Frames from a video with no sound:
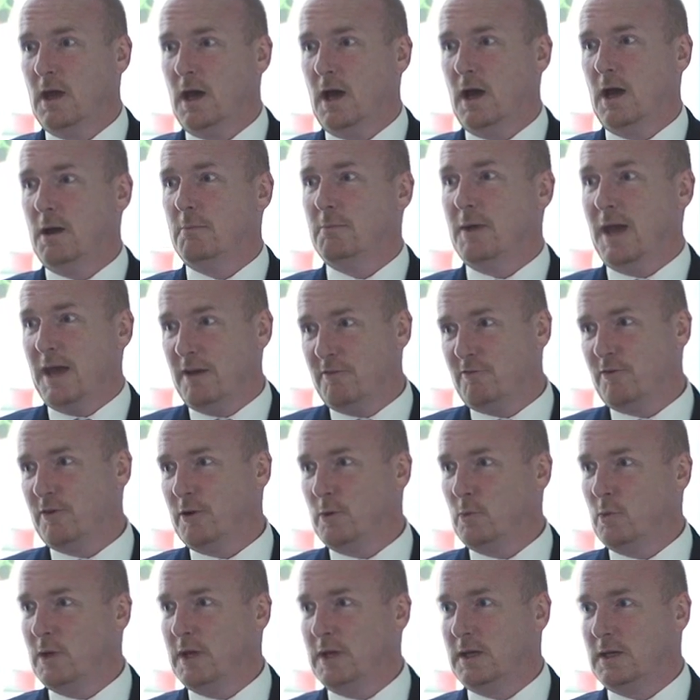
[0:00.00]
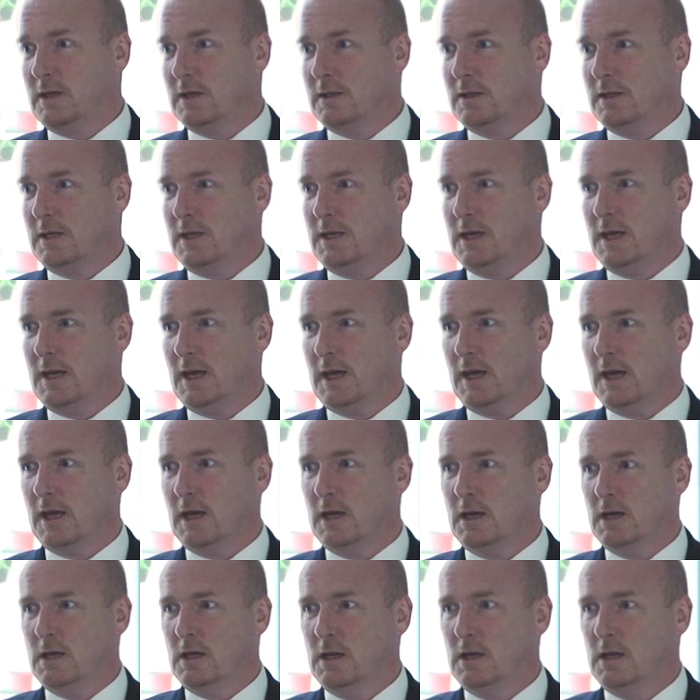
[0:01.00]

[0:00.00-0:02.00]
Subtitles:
every week of the year.